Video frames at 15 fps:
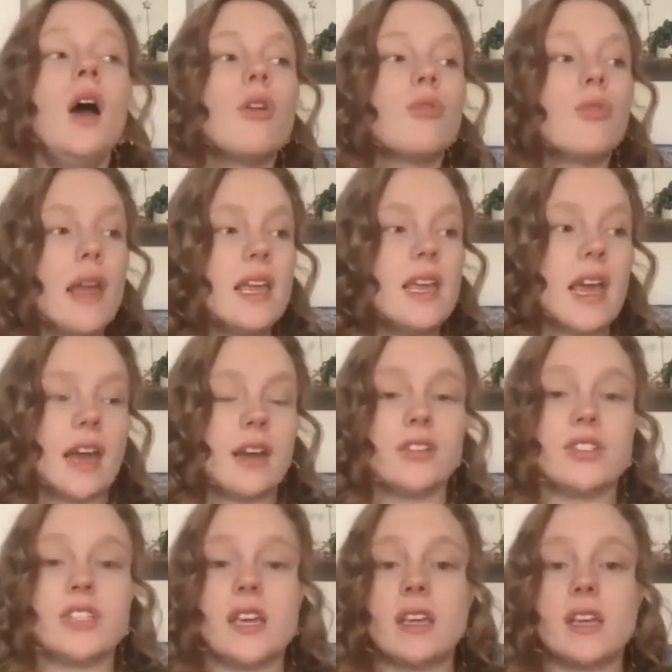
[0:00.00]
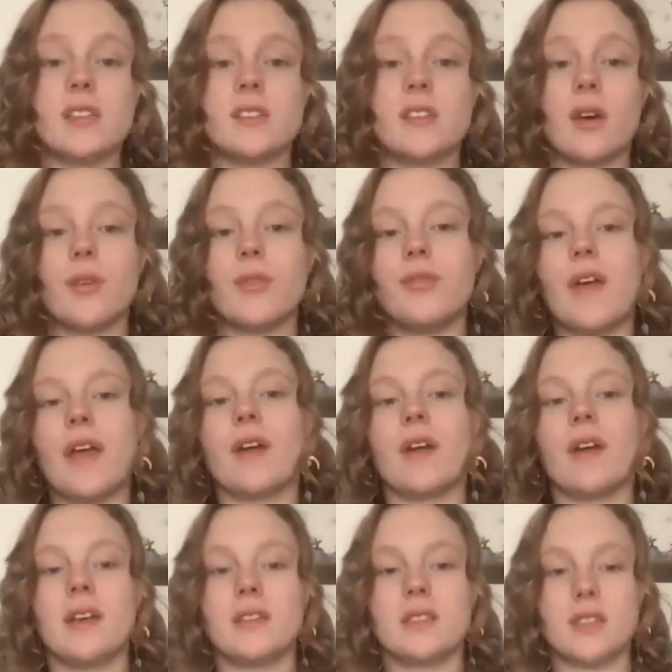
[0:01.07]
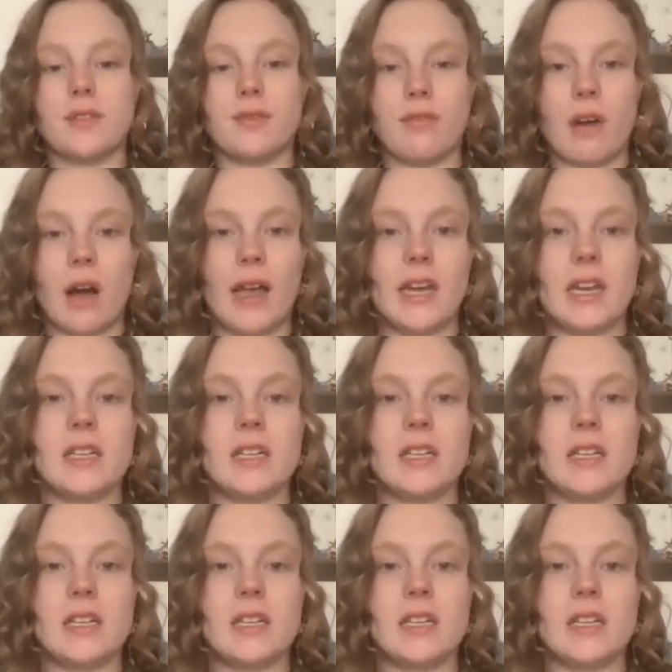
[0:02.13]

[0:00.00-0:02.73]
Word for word: Reiki energy is very divine.